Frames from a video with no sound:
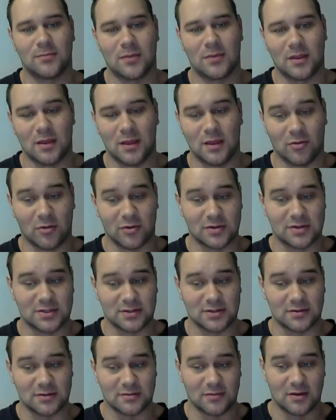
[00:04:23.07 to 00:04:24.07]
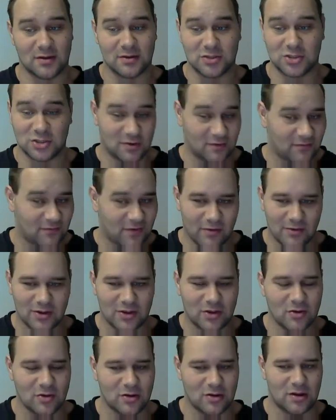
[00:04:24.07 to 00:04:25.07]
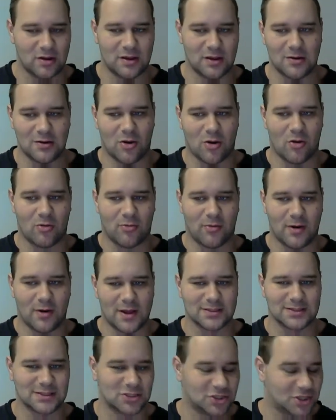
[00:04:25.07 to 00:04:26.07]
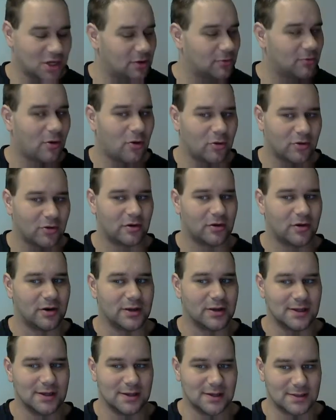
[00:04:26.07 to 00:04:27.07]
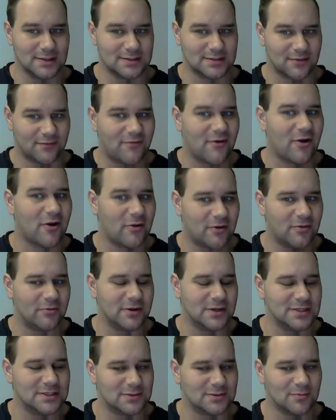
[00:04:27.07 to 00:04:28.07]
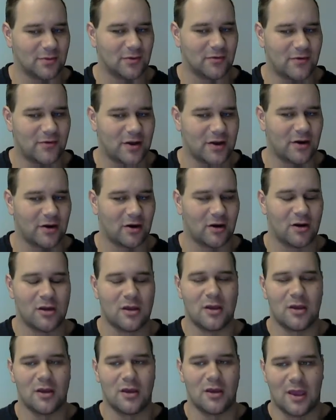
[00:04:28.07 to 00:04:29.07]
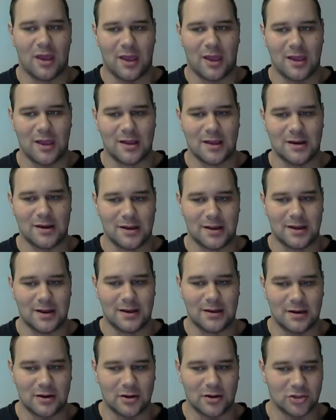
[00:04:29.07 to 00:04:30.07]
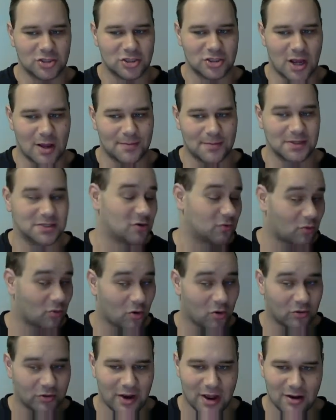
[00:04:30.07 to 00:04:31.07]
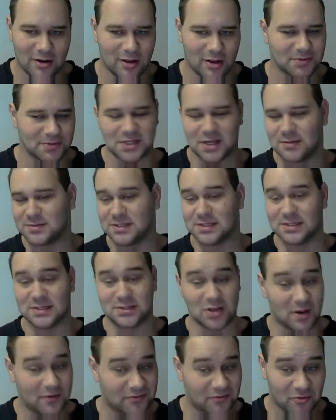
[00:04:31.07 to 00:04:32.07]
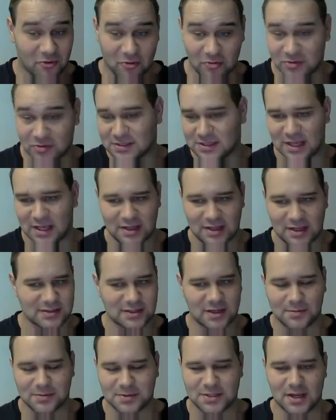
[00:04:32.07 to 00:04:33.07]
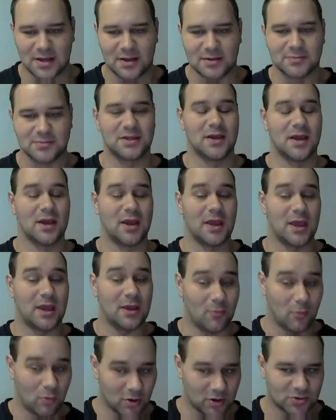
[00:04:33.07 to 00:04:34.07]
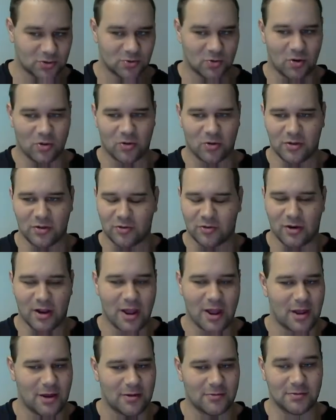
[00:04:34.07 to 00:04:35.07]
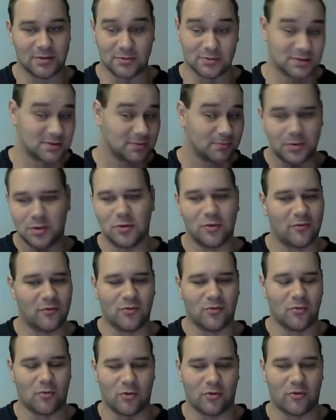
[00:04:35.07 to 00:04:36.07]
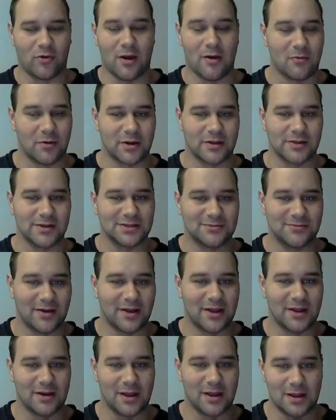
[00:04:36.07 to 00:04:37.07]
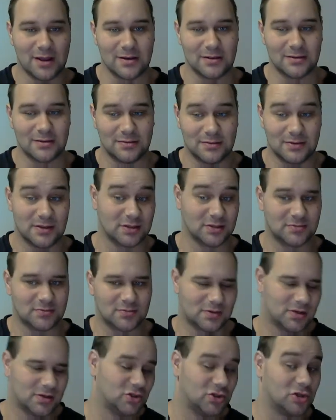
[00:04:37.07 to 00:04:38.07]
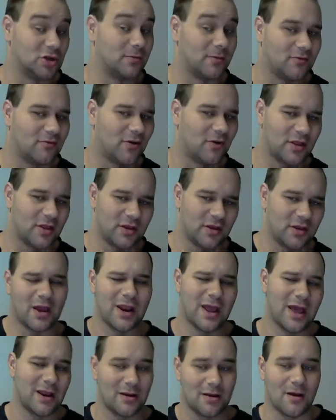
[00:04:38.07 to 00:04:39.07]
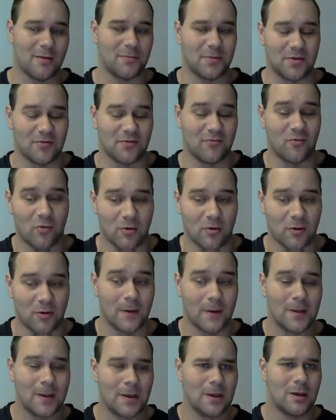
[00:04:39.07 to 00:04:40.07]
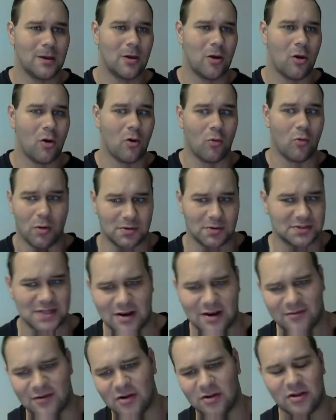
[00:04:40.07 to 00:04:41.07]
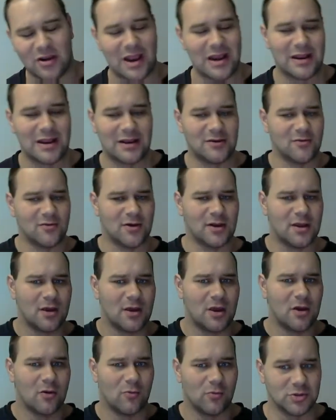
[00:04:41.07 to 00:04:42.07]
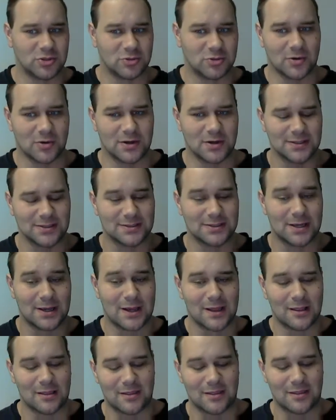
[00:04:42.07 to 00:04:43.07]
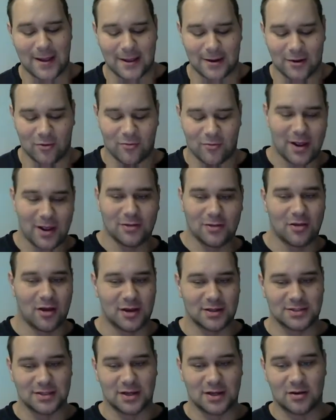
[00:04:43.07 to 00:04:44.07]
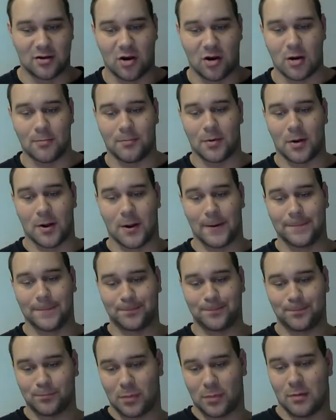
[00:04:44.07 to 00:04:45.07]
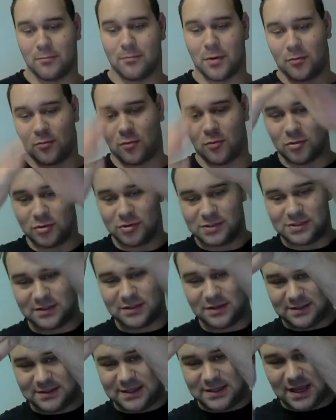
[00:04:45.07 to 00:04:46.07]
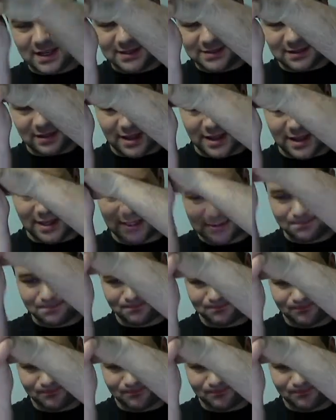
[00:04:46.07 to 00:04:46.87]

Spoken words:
He looked just very good in all rounds, because Shane Roller is a very reasonable fighter. And he did a good job. He took Roller down a couple times. He stuffed Roller's takedowns a couple times. He worked Roller on the ground. There was some beautiful groundwork in this fight, and this should have been fight of the night had it not been for what was not a very good ending to it, which was that Grant locked on an armbar, but Roller still has hands clasped,